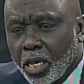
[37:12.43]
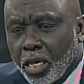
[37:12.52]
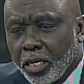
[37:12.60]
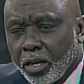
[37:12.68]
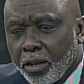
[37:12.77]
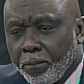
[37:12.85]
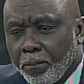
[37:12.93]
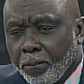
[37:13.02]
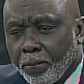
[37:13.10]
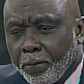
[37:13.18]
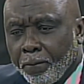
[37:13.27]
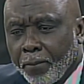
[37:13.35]
And
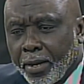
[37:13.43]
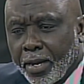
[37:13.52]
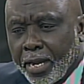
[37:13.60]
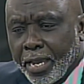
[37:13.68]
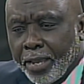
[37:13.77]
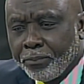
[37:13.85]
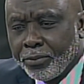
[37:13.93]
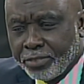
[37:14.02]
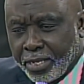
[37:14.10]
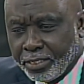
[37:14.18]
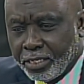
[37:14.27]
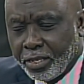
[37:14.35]
I
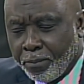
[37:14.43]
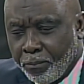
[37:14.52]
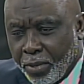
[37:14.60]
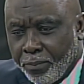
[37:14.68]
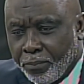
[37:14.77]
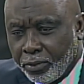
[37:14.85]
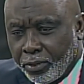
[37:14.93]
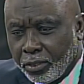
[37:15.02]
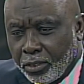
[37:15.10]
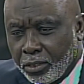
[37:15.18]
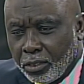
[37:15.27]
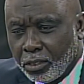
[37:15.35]
presented a
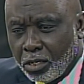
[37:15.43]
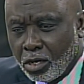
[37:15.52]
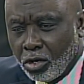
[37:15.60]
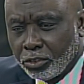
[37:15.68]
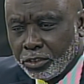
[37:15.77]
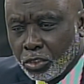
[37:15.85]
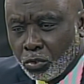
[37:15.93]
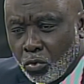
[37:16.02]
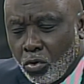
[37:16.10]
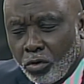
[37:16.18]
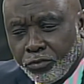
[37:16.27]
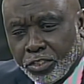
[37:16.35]
paper on the
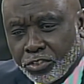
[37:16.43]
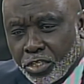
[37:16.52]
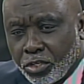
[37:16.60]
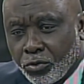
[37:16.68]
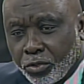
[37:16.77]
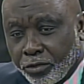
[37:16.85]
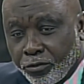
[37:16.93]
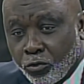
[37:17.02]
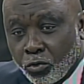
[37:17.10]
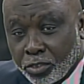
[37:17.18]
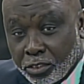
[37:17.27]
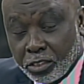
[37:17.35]
role of the security
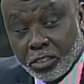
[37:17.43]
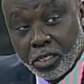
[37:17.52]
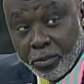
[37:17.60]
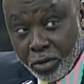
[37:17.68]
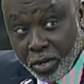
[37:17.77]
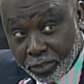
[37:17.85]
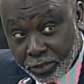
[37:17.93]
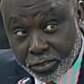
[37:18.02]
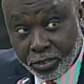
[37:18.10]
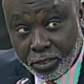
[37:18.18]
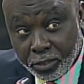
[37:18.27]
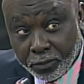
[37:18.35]
forces in a
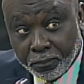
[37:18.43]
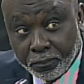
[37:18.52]
democracy.